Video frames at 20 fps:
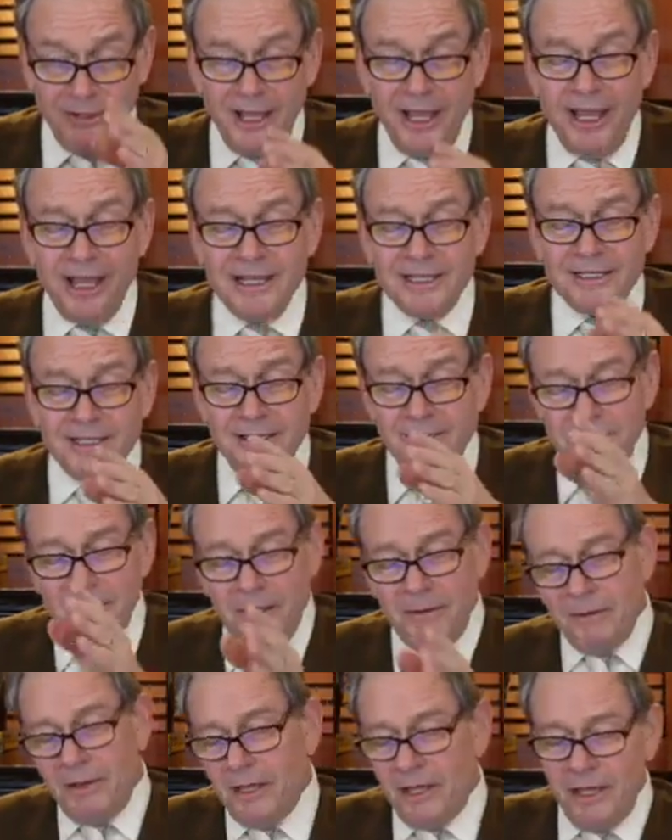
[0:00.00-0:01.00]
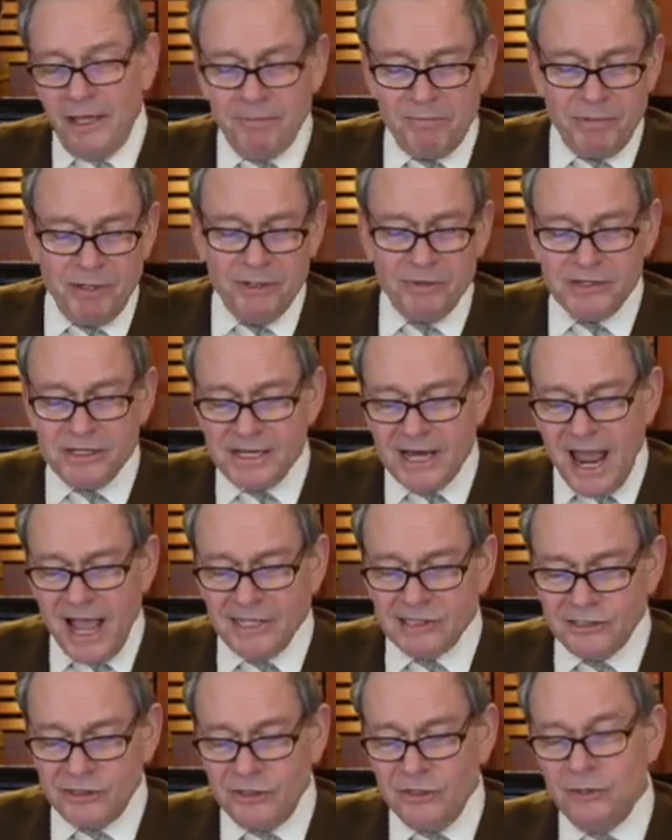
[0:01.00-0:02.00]
it appeared
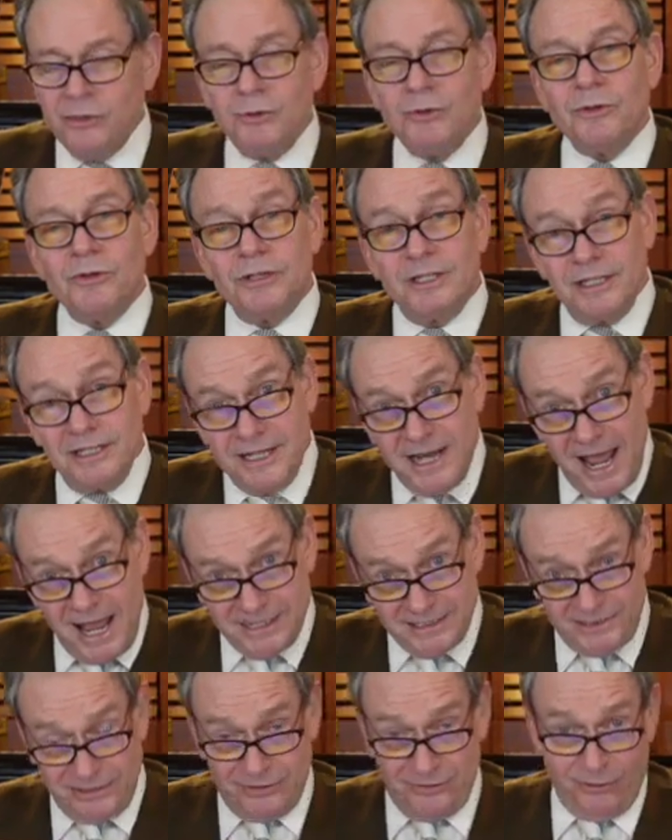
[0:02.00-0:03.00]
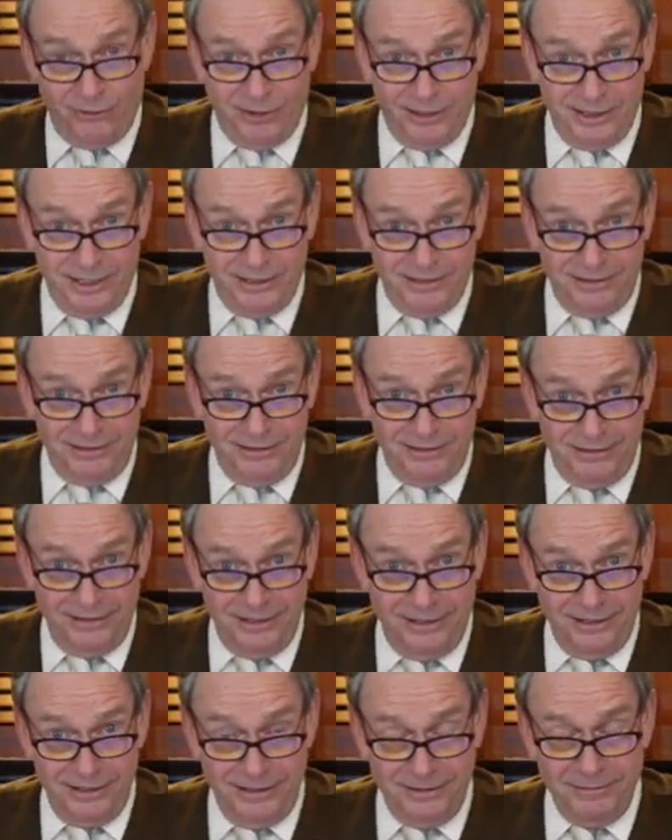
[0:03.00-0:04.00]
next to the next story, and
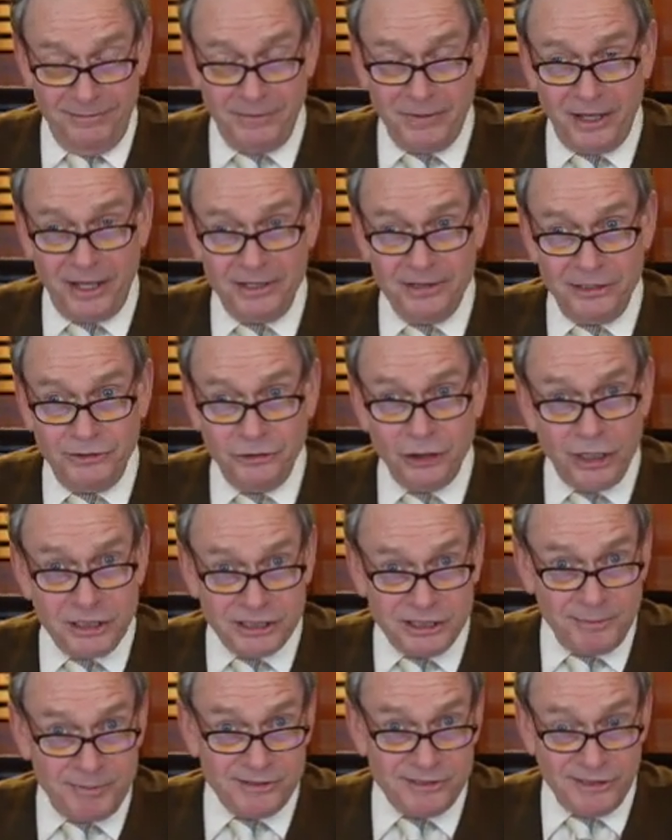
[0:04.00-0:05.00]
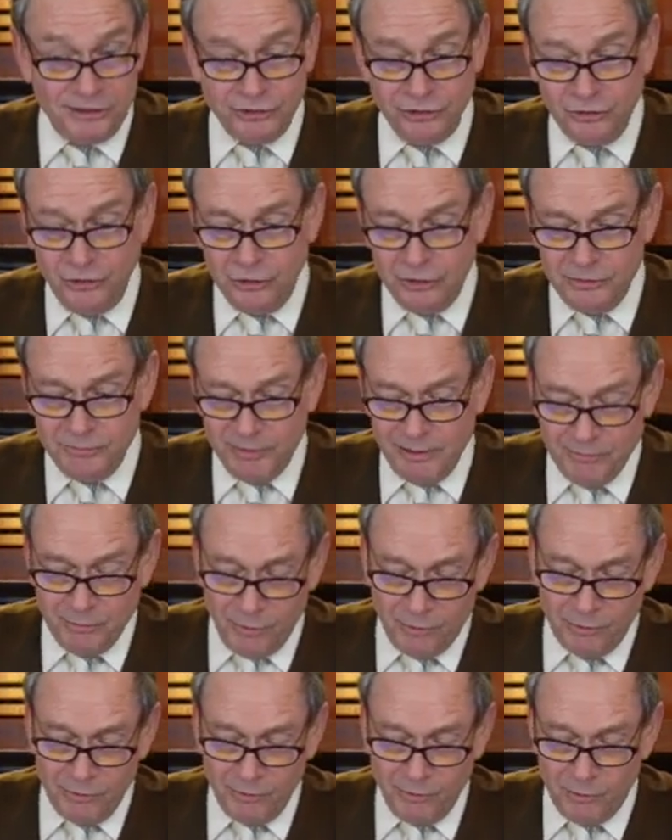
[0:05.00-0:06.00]
the juxtaposition couldn't be
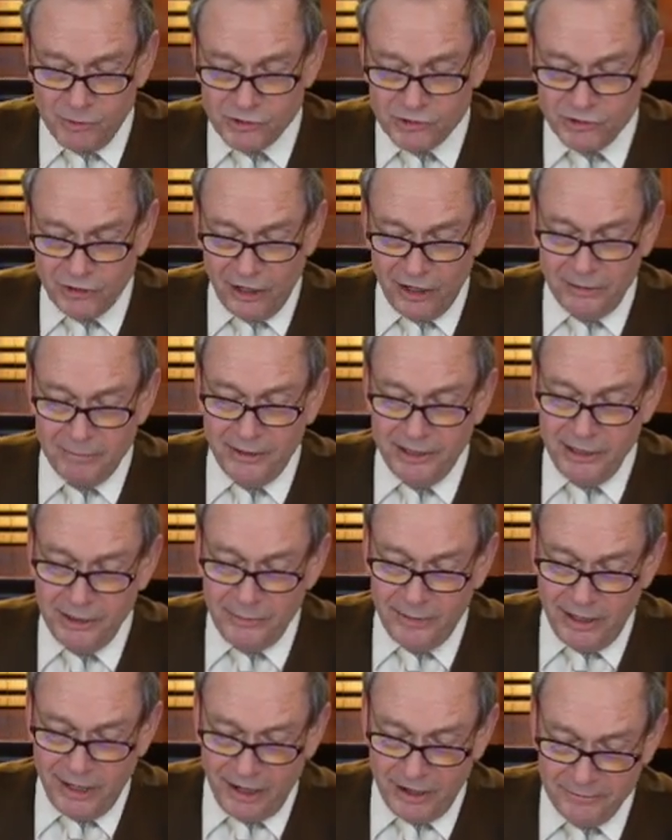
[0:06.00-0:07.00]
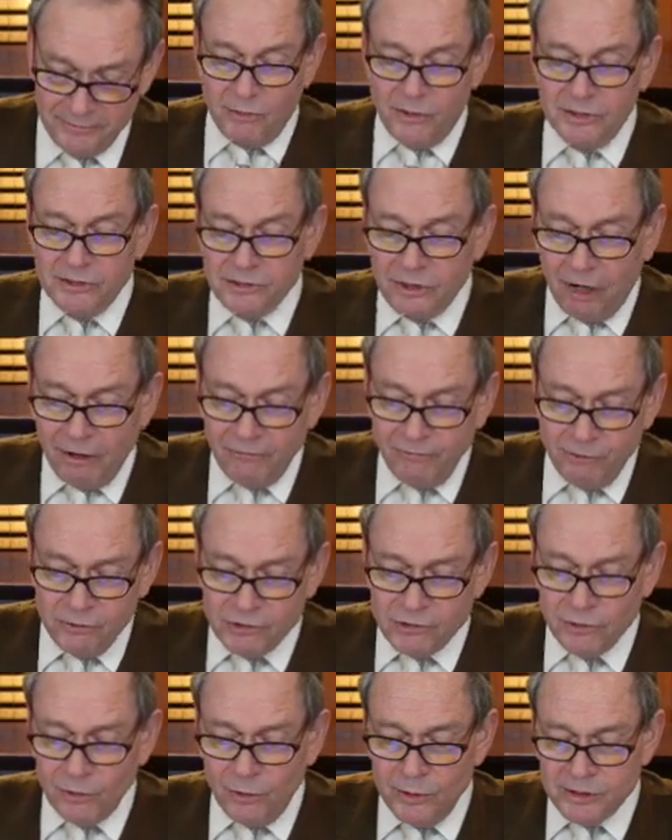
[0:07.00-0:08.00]
more stark. But here we are. We're going to start. Our
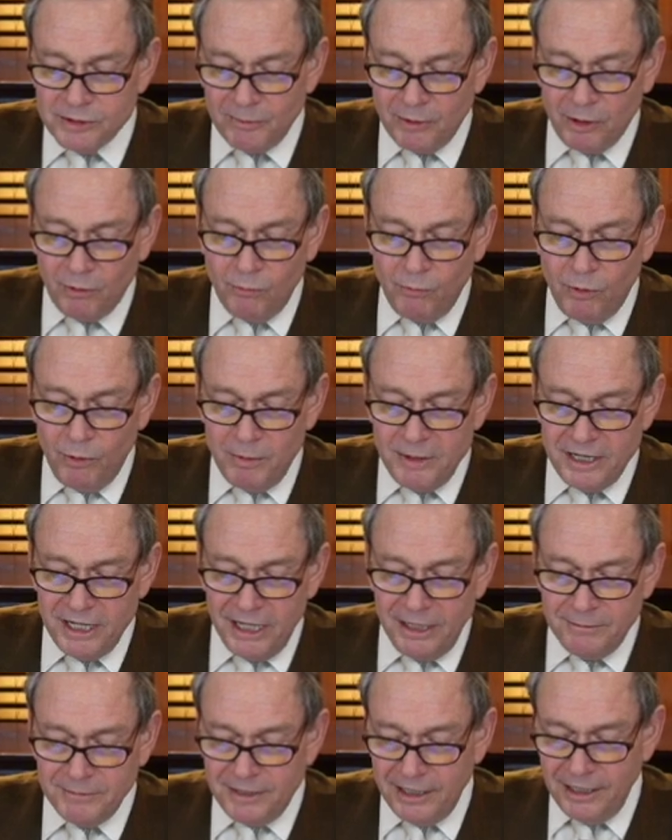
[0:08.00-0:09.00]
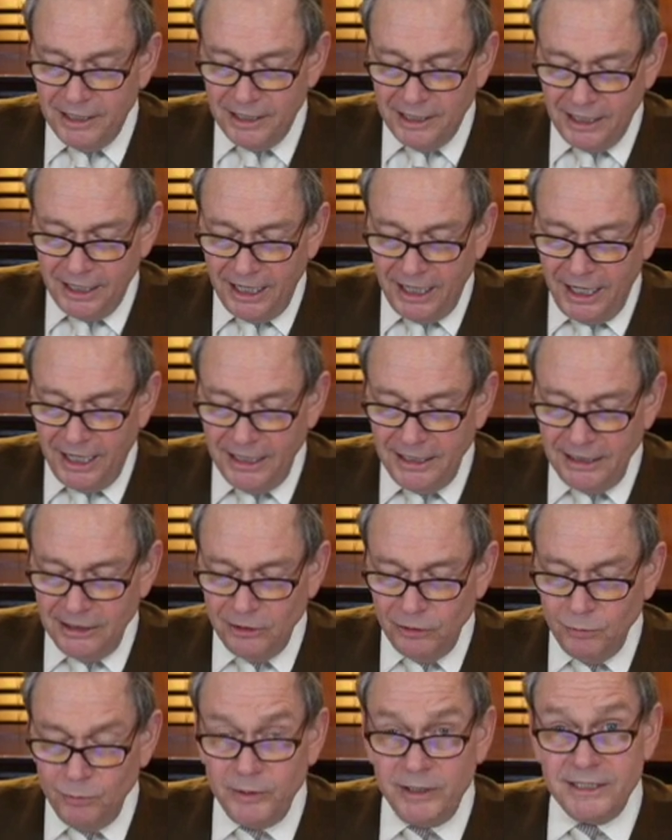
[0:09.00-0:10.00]
first story is about a woman named Annie
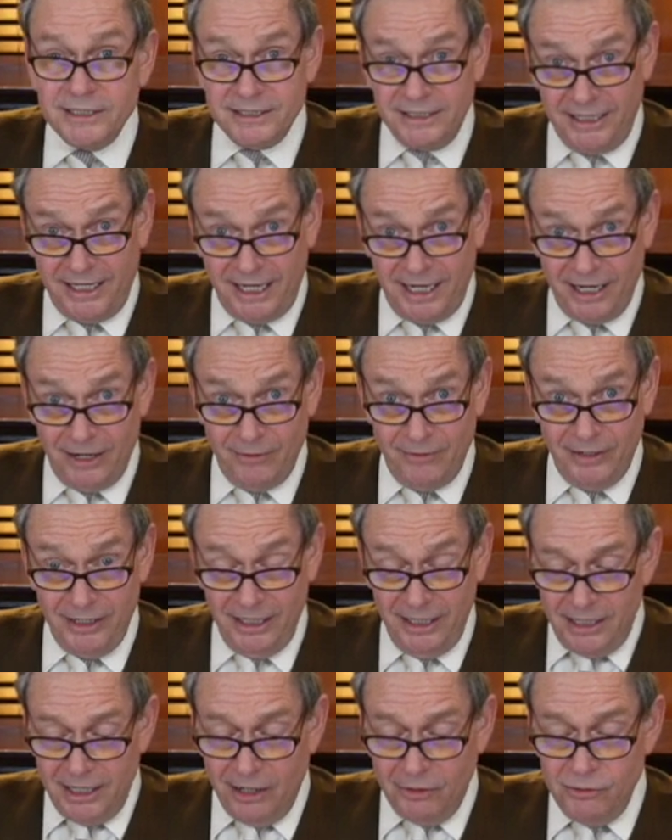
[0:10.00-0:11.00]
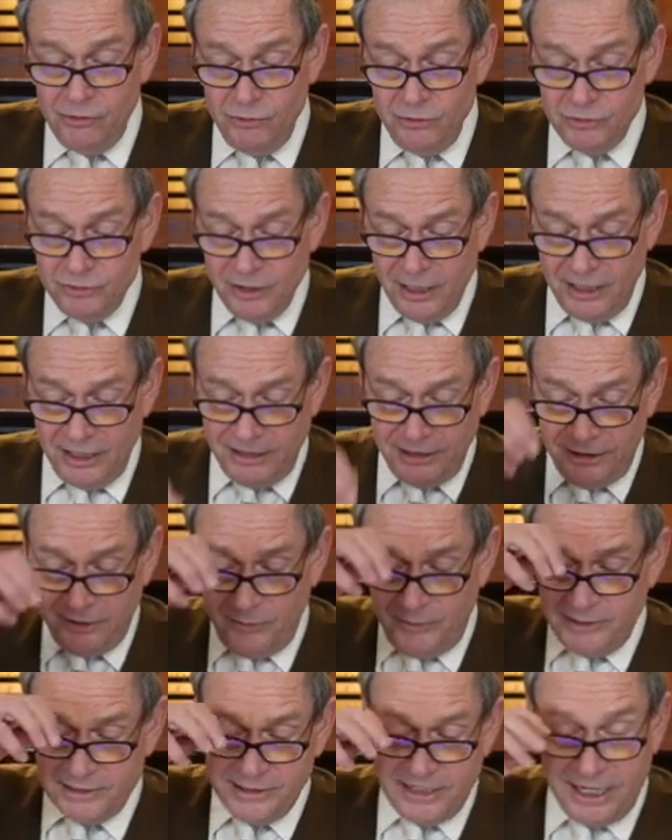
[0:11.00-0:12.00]
Louise Cary. Now, who's Annie
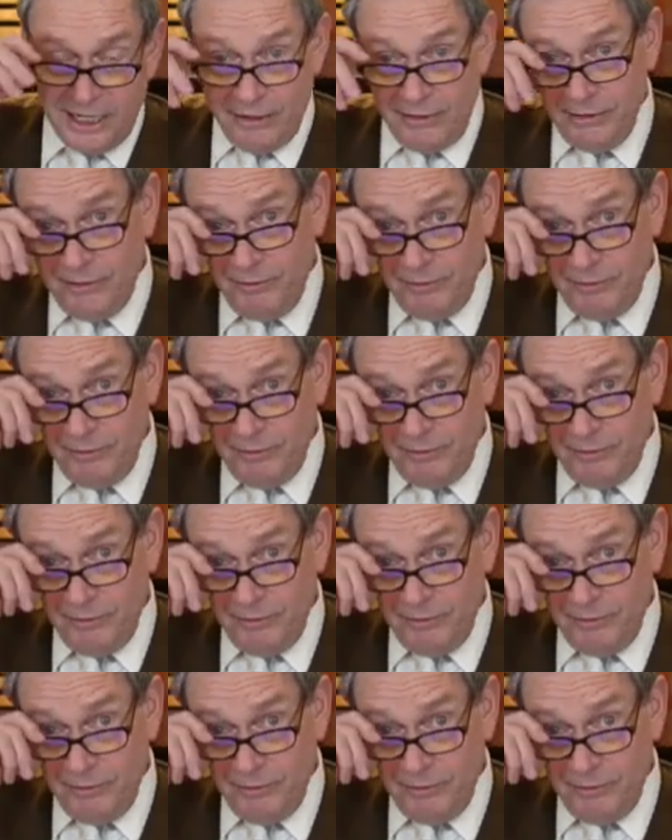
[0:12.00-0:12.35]
Louise Cary?